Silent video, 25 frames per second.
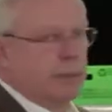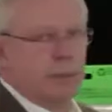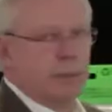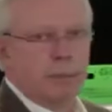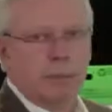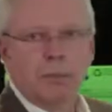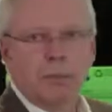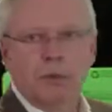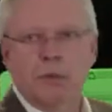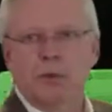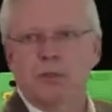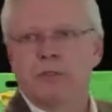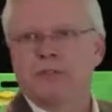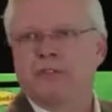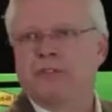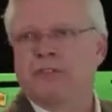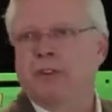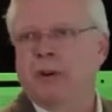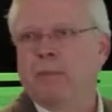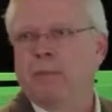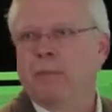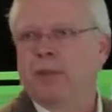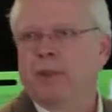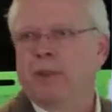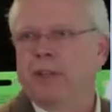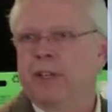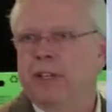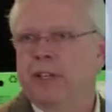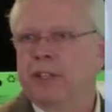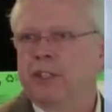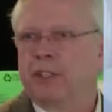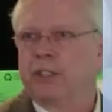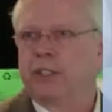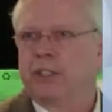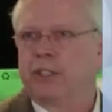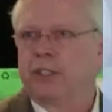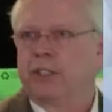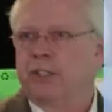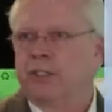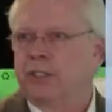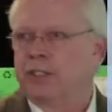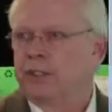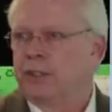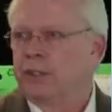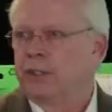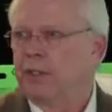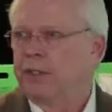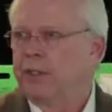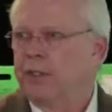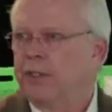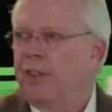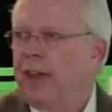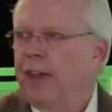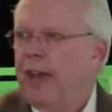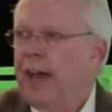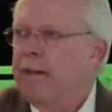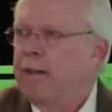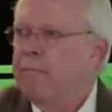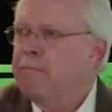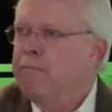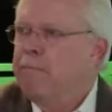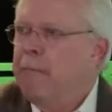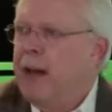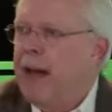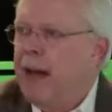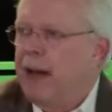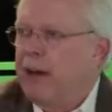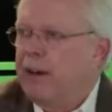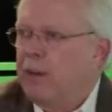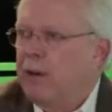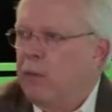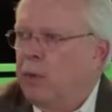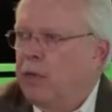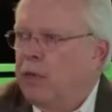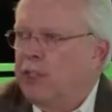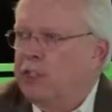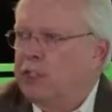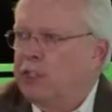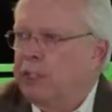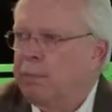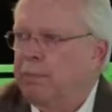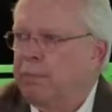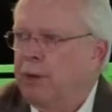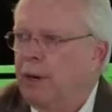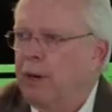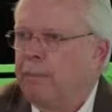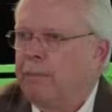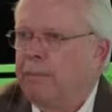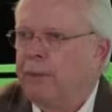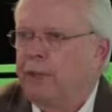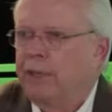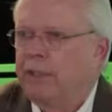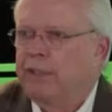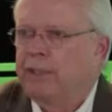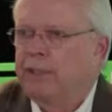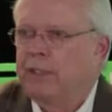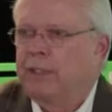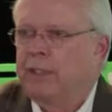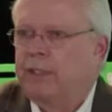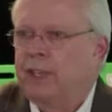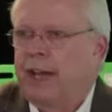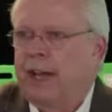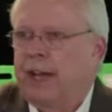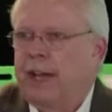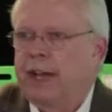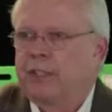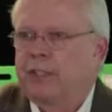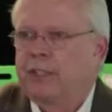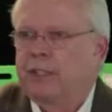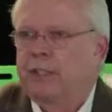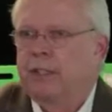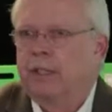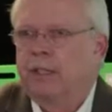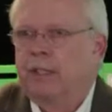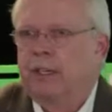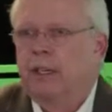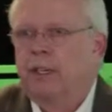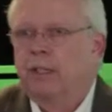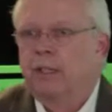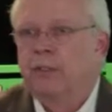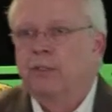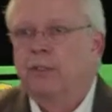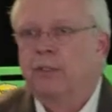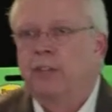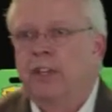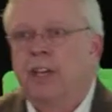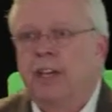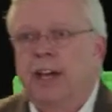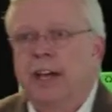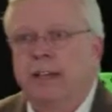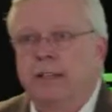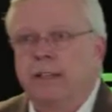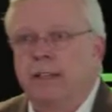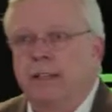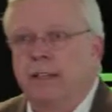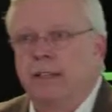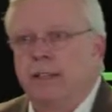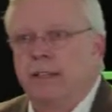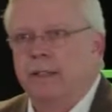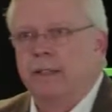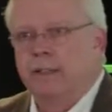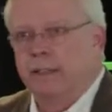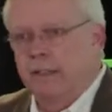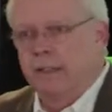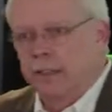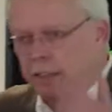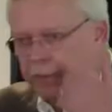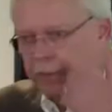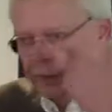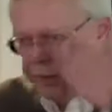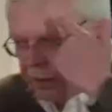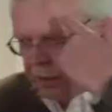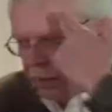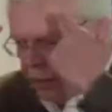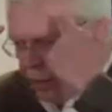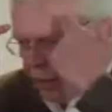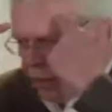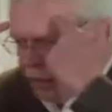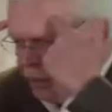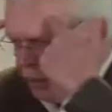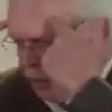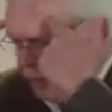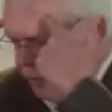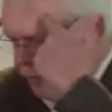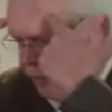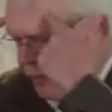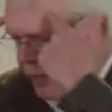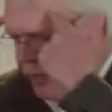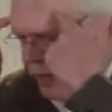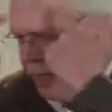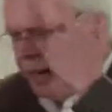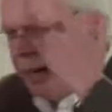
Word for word: to move from the initial concern, that matter which has prompted us into action, to the idea, to the crystallization of the,